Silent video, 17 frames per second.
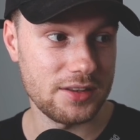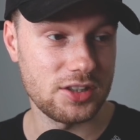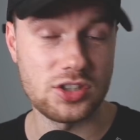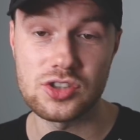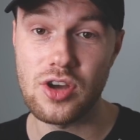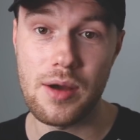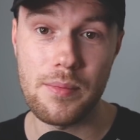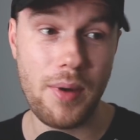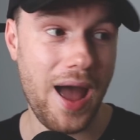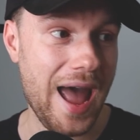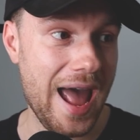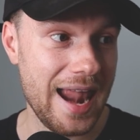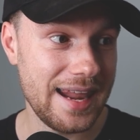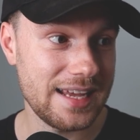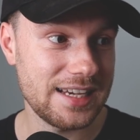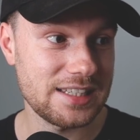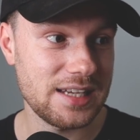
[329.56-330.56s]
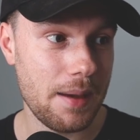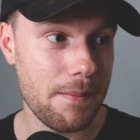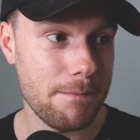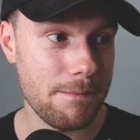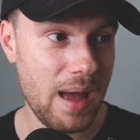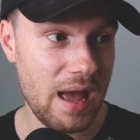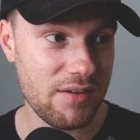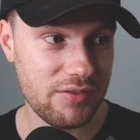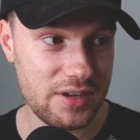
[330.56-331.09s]
Designed by Alex
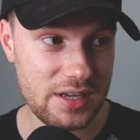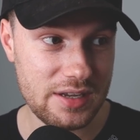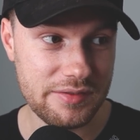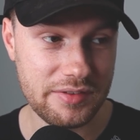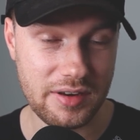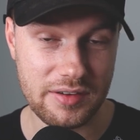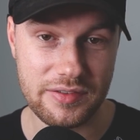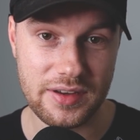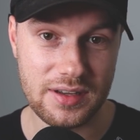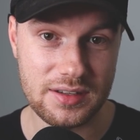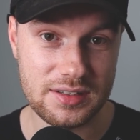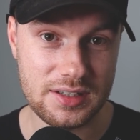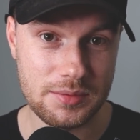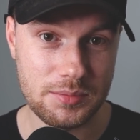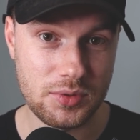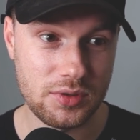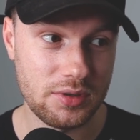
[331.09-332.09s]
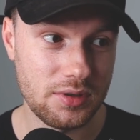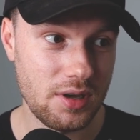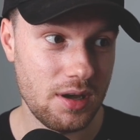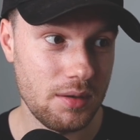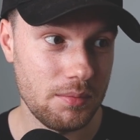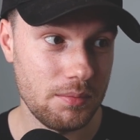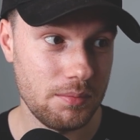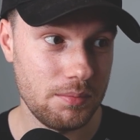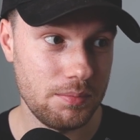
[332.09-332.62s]
Matviv. I found him
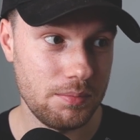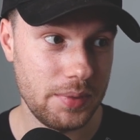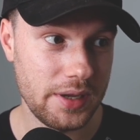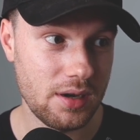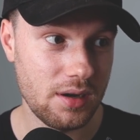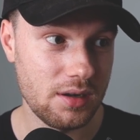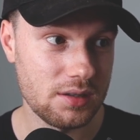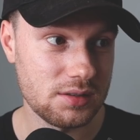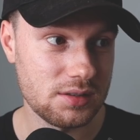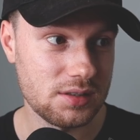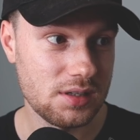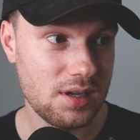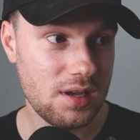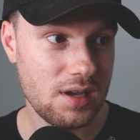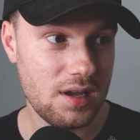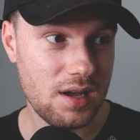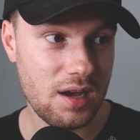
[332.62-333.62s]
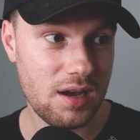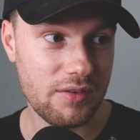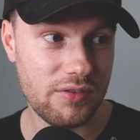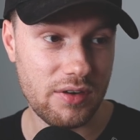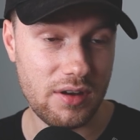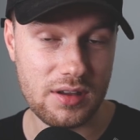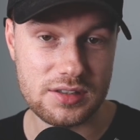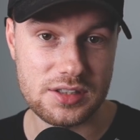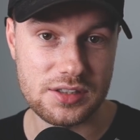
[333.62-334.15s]
on Behance
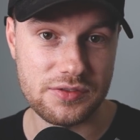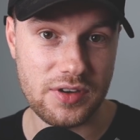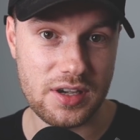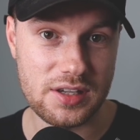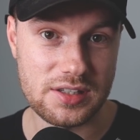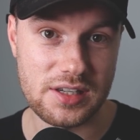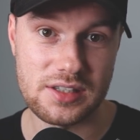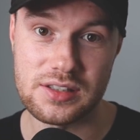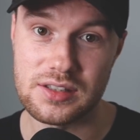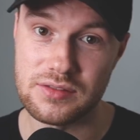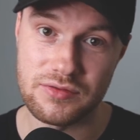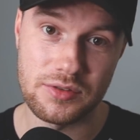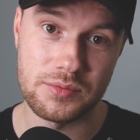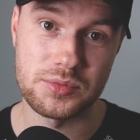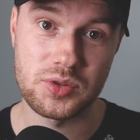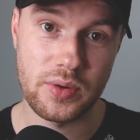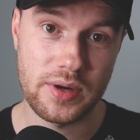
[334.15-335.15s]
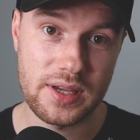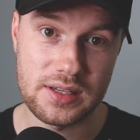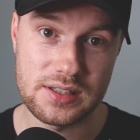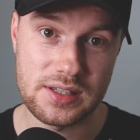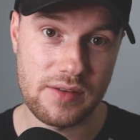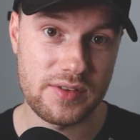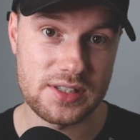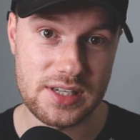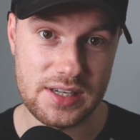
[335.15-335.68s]
for Lance's first season from
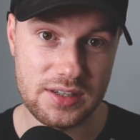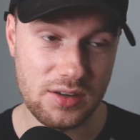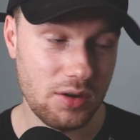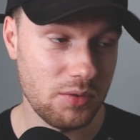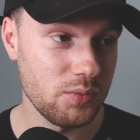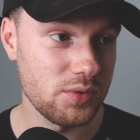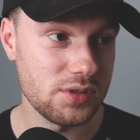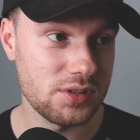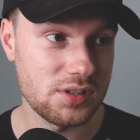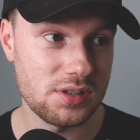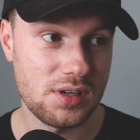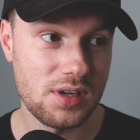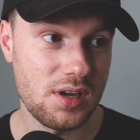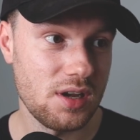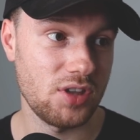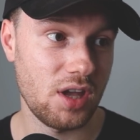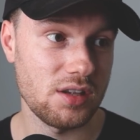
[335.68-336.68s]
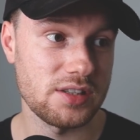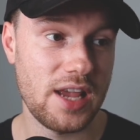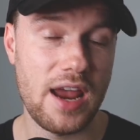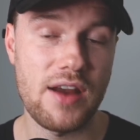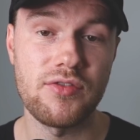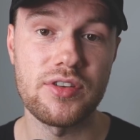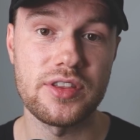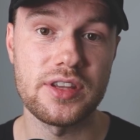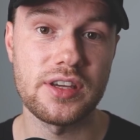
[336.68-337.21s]
2017 onwards. Does
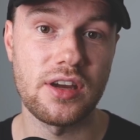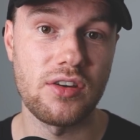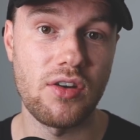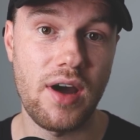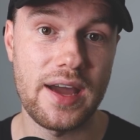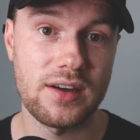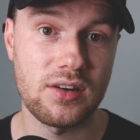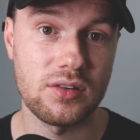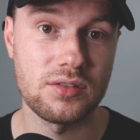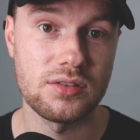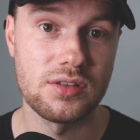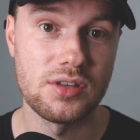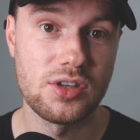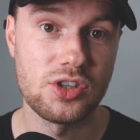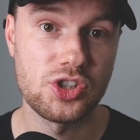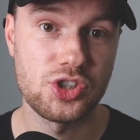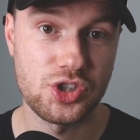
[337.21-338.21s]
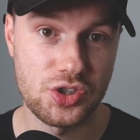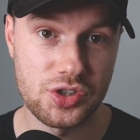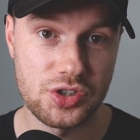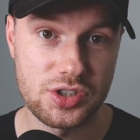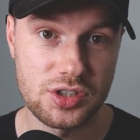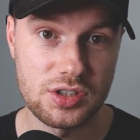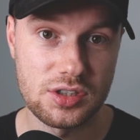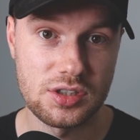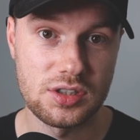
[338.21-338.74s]
everything an icon should.